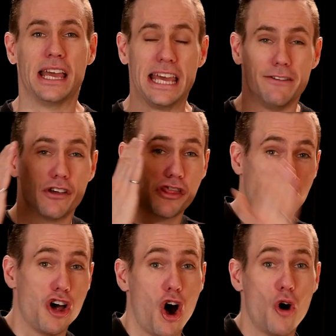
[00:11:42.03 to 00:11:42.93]
even
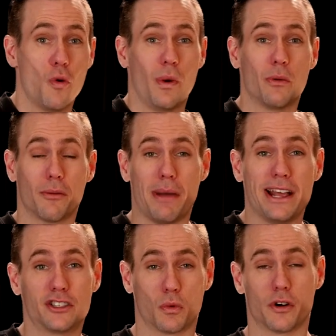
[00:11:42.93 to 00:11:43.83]
though we were
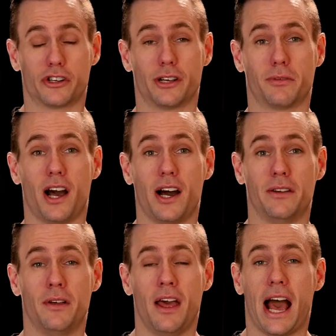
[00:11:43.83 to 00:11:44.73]
made to worship God,